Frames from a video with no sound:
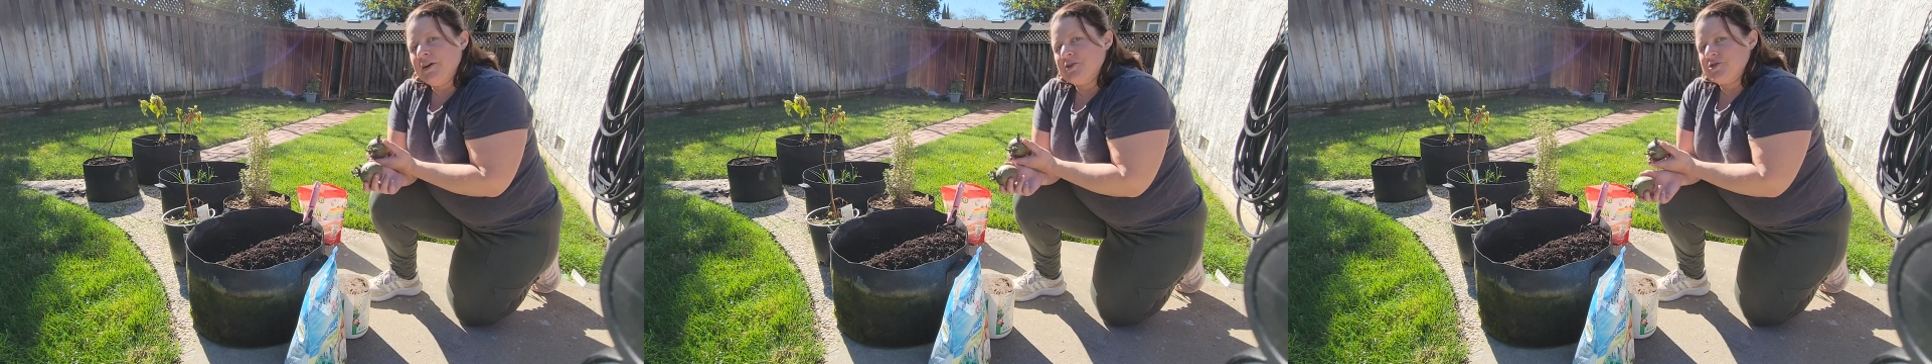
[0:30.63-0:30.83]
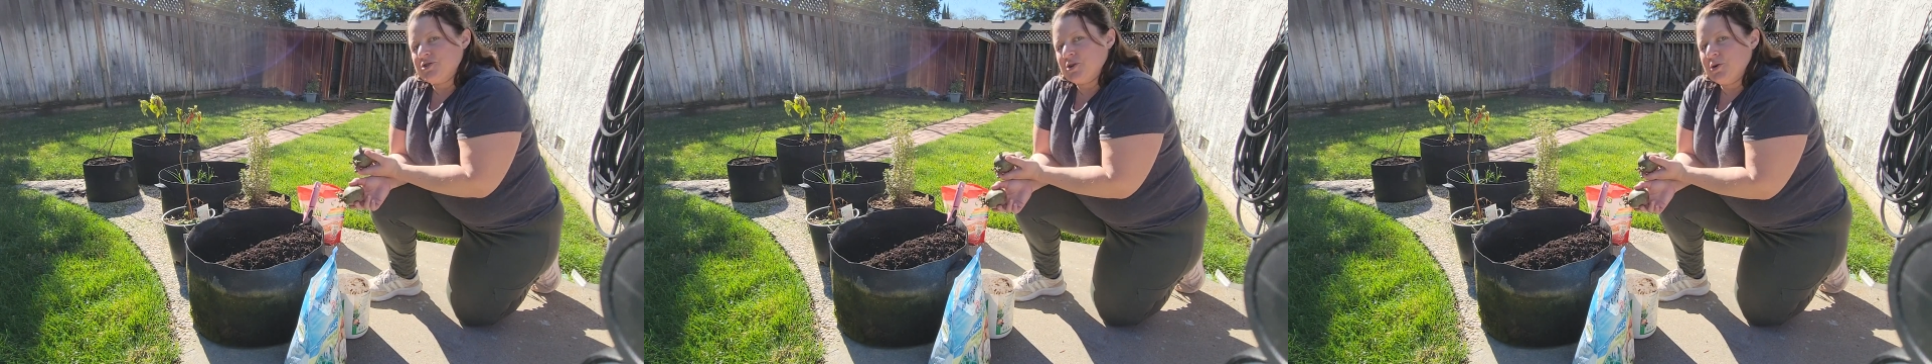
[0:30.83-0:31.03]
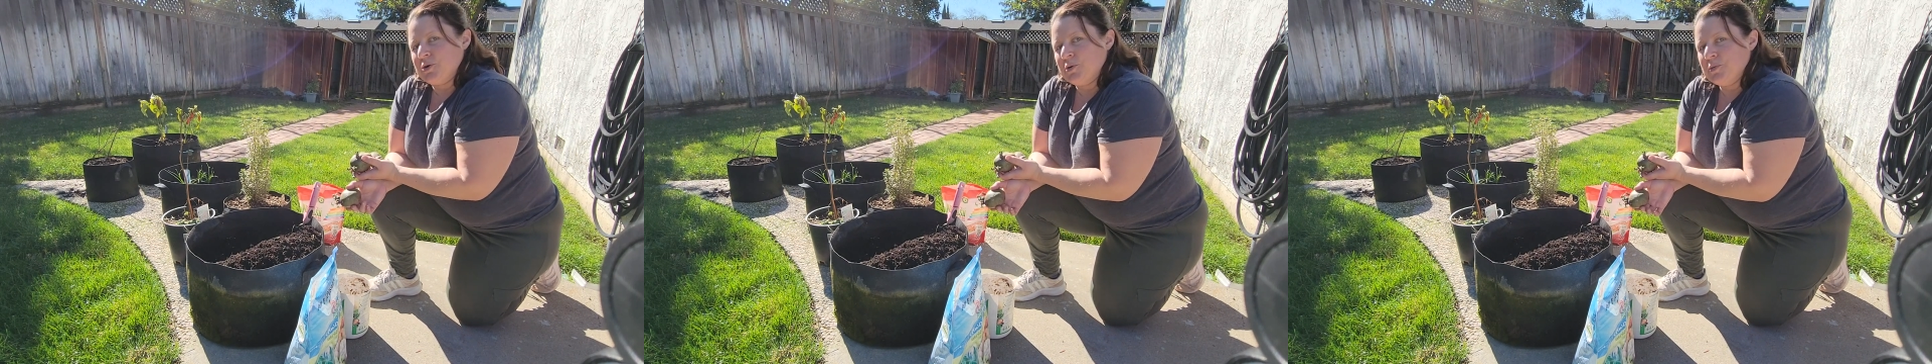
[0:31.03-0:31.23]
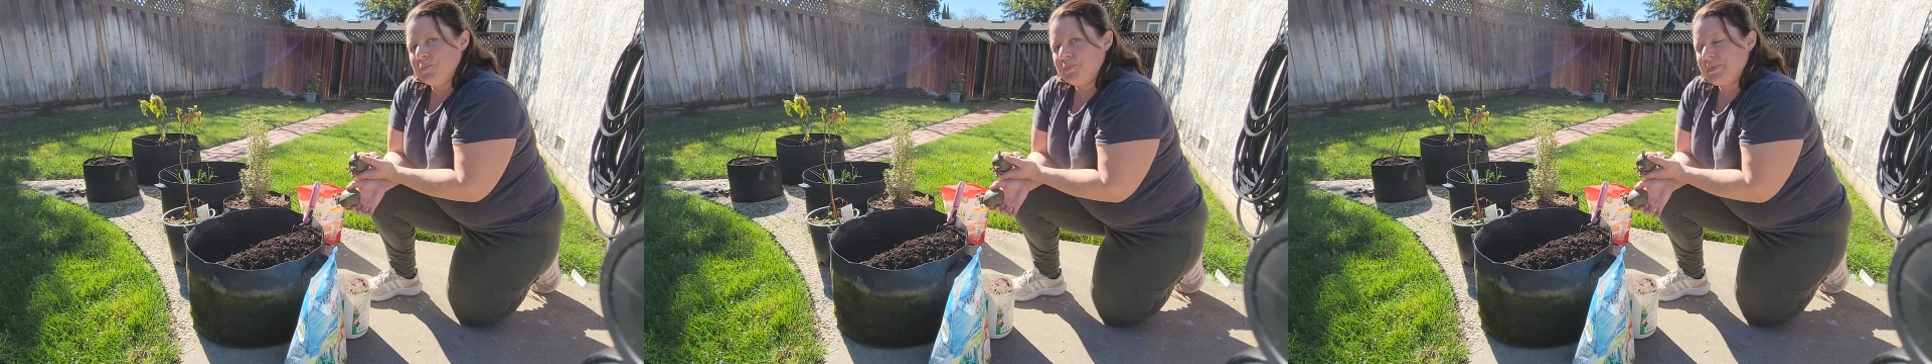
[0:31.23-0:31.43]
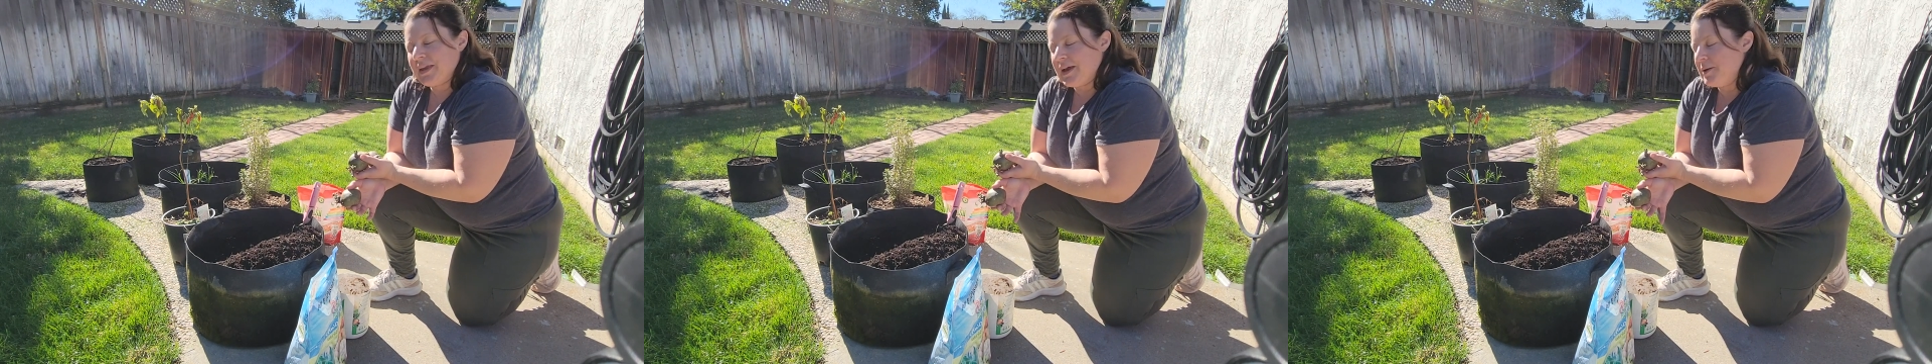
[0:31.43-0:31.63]
So
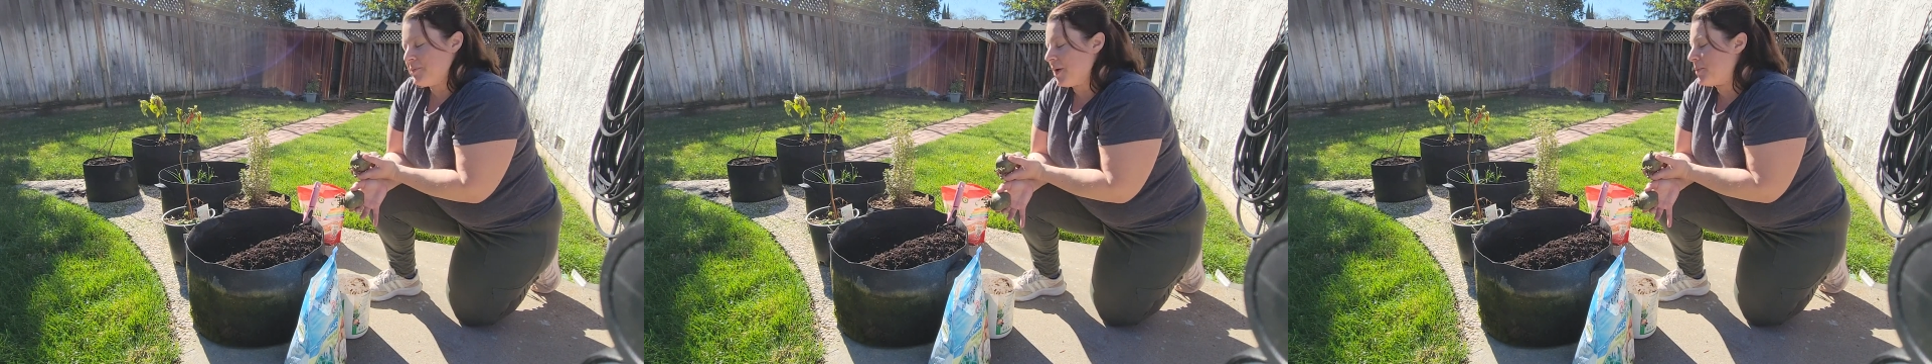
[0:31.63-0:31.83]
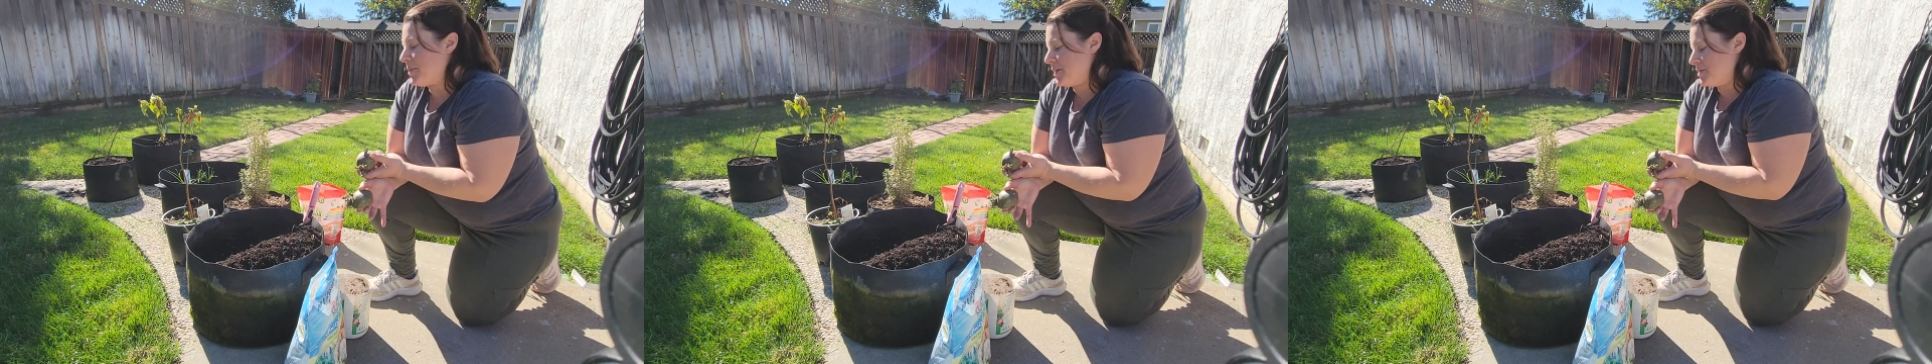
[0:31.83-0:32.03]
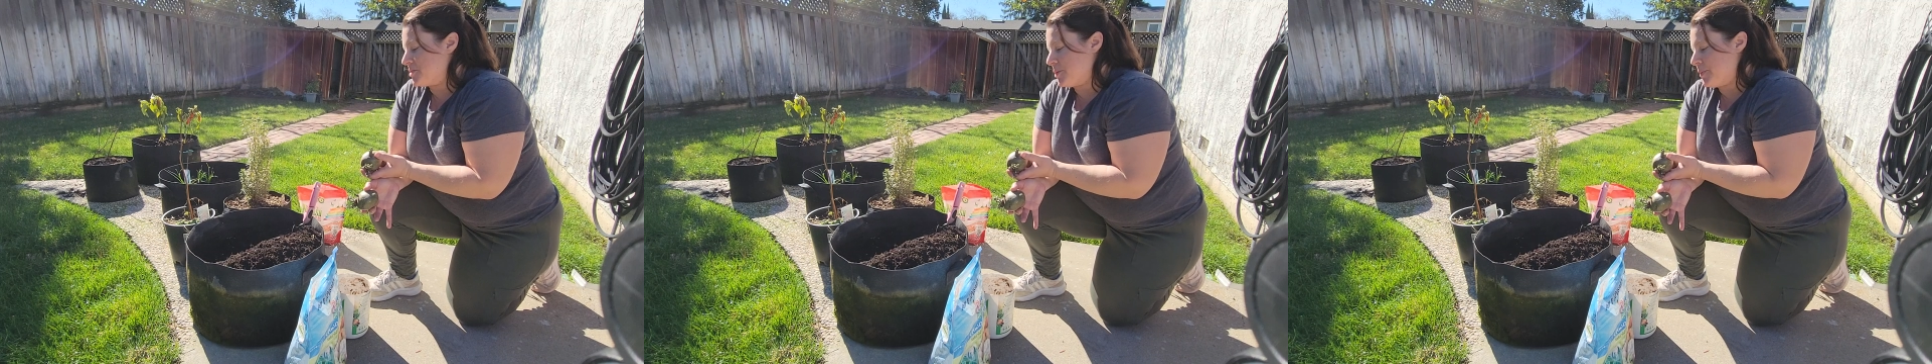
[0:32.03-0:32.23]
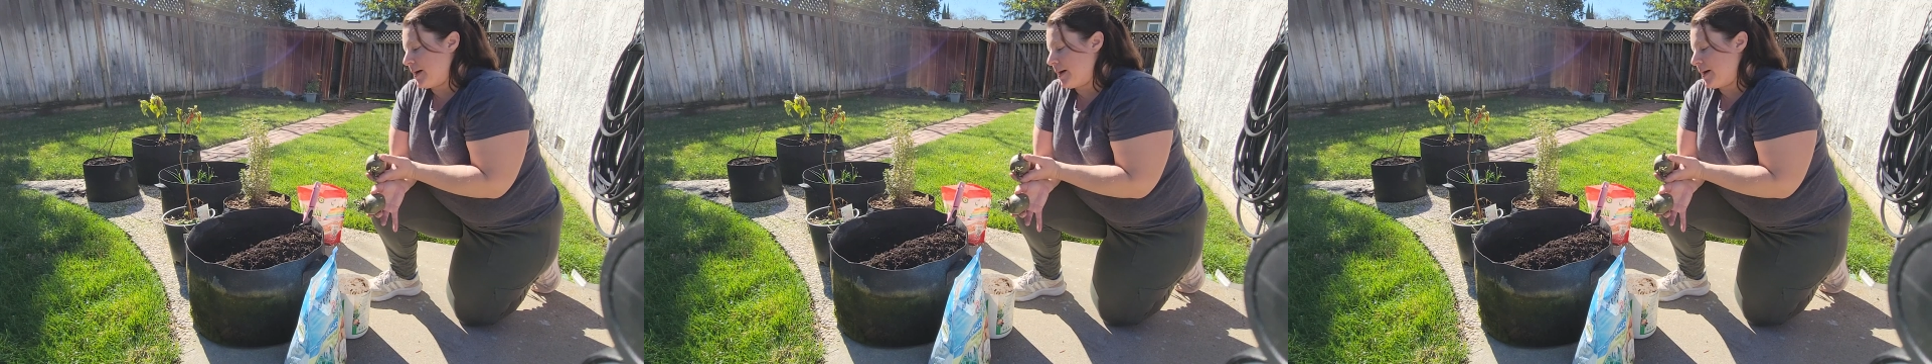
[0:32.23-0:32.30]
in my planter